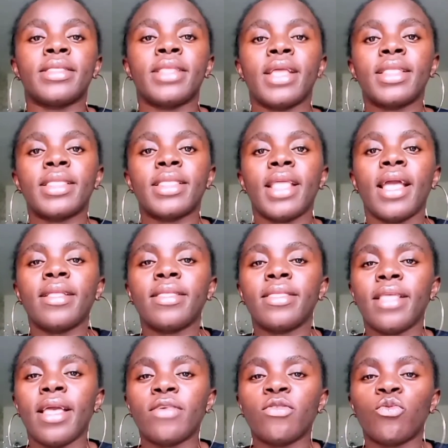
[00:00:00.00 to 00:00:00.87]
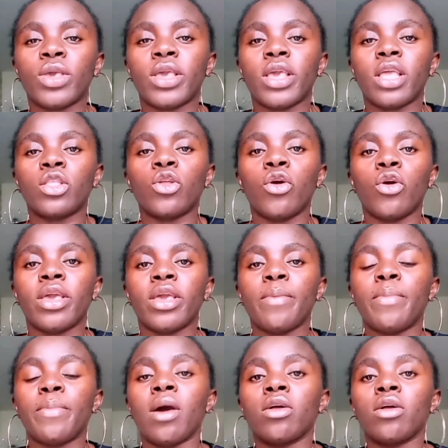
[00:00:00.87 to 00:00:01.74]
The third test we can
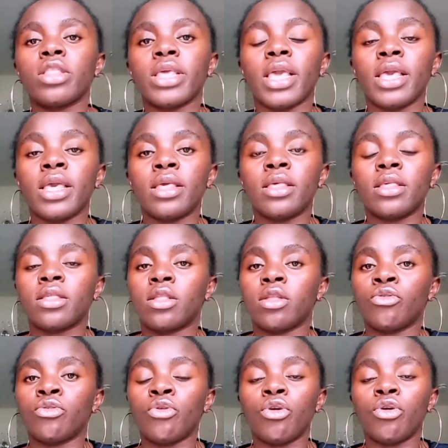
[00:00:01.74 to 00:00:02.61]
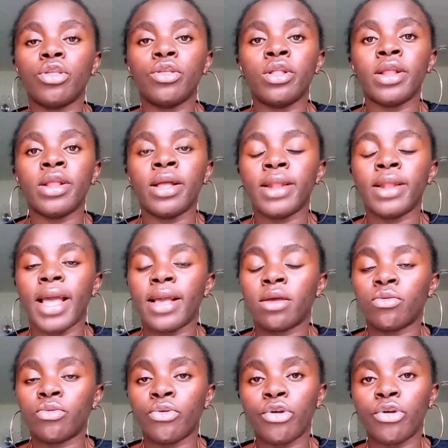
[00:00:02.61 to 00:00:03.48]
talk about is run
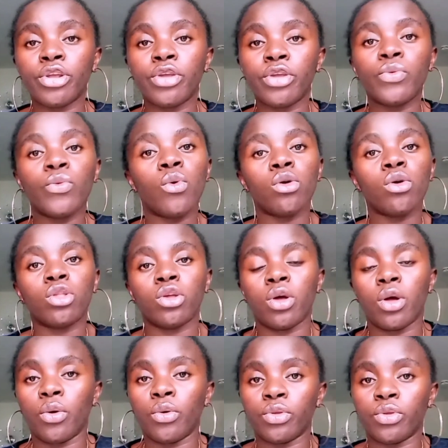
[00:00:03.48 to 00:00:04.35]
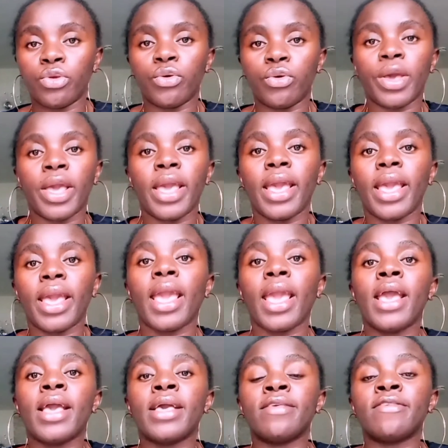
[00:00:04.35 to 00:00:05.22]
like running water on your hair.
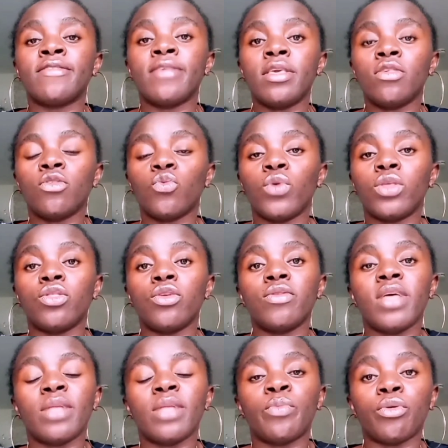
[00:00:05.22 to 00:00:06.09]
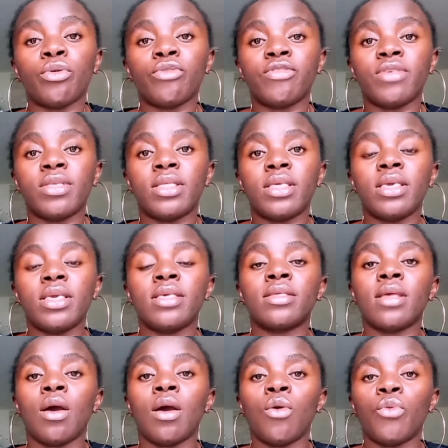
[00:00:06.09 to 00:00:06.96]
Since we know that porosity
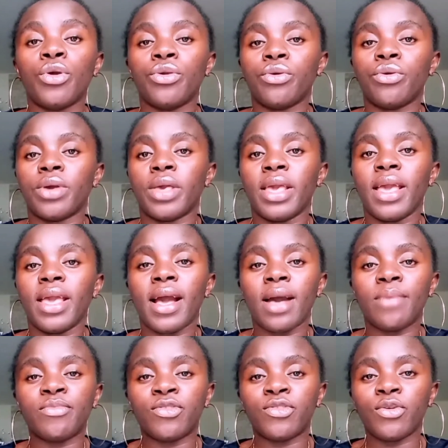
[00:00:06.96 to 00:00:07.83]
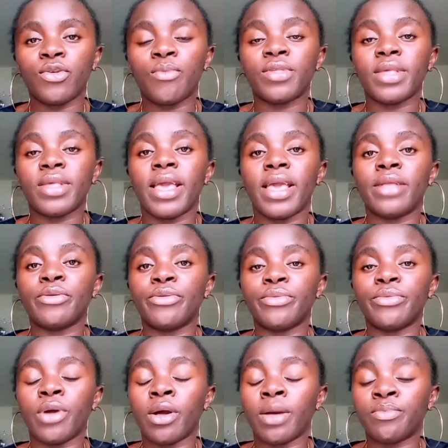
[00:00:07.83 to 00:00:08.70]
is how well your hair absorbs
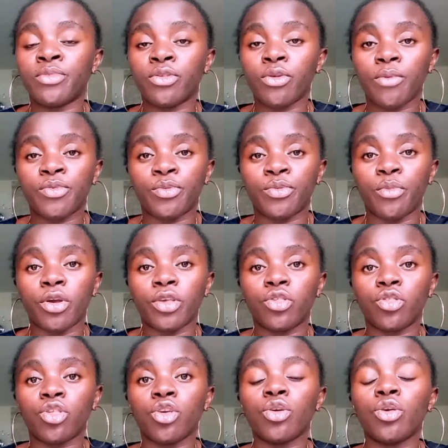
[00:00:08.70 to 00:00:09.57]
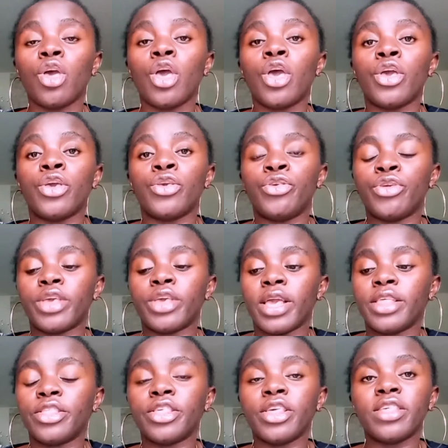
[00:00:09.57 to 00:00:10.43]
and absorbs moisture, you
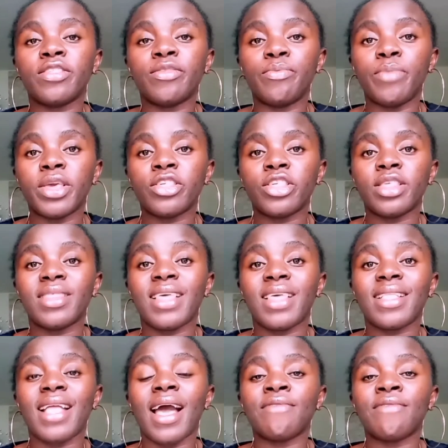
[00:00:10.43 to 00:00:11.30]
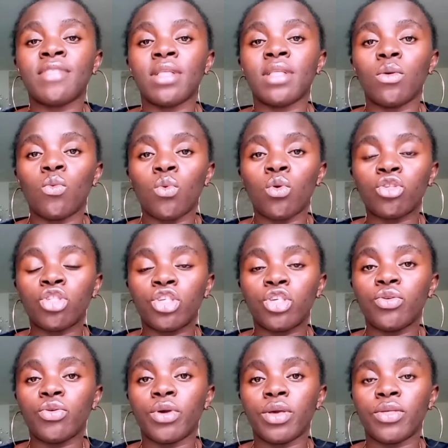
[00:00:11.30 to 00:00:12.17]
can just make sure that after
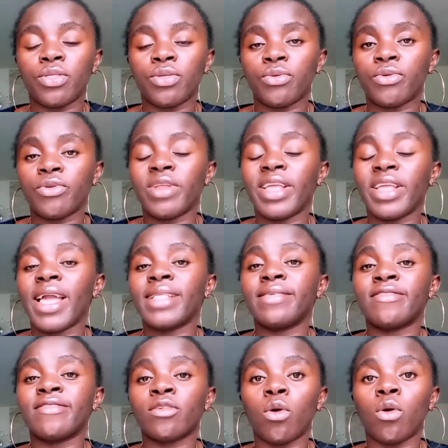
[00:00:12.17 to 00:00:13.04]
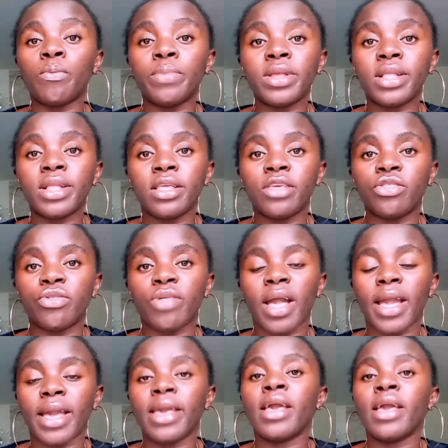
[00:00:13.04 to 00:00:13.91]
washing your hair thoroughly and it's completely
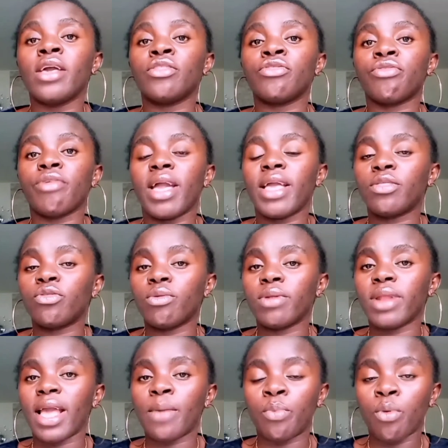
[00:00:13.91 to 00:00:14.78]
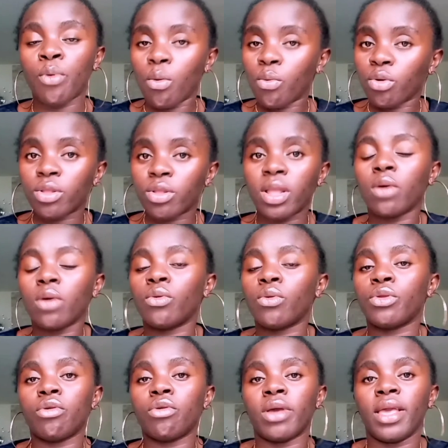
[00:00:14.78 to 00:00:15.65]
dry, try to like pour water
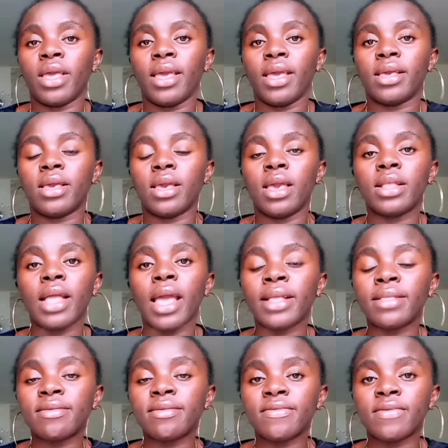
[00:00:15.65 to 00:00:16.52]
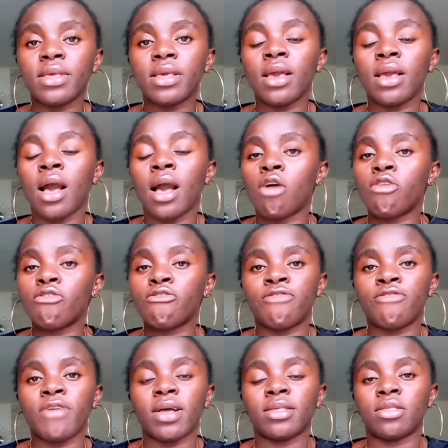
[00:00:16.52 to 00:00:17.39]
on your hair again and see how
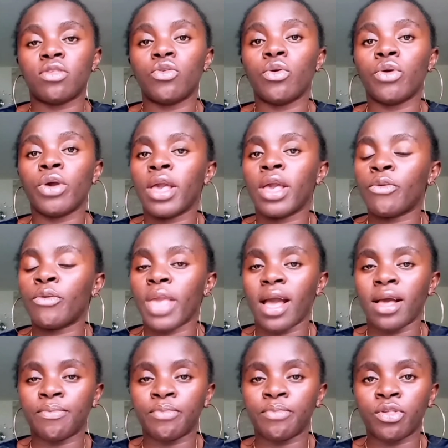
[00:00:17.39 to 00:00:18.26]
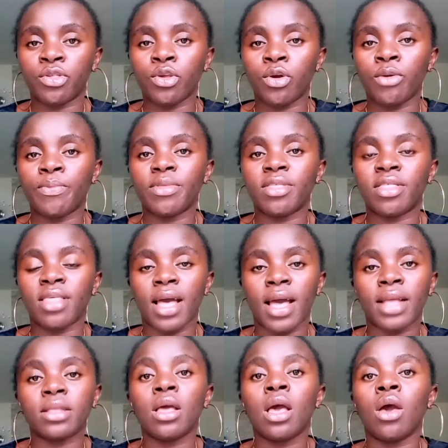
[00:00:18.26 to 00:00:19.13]
fast your hair will absorb
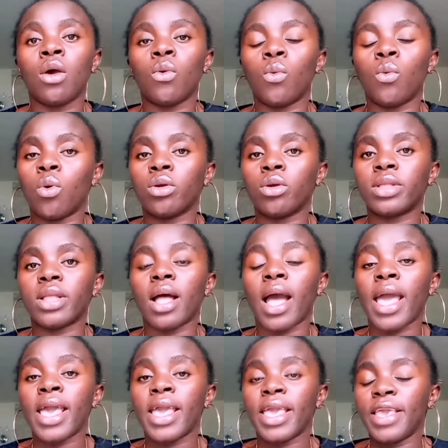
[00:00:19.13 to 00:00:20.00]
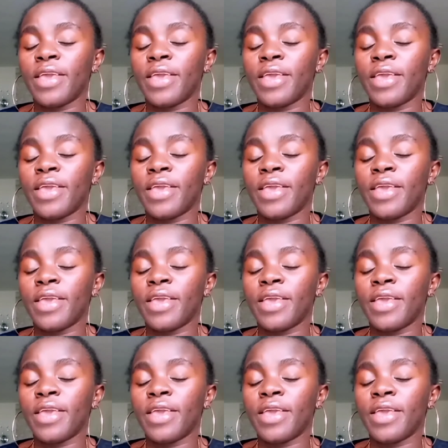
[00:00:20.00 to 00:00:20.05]
that water.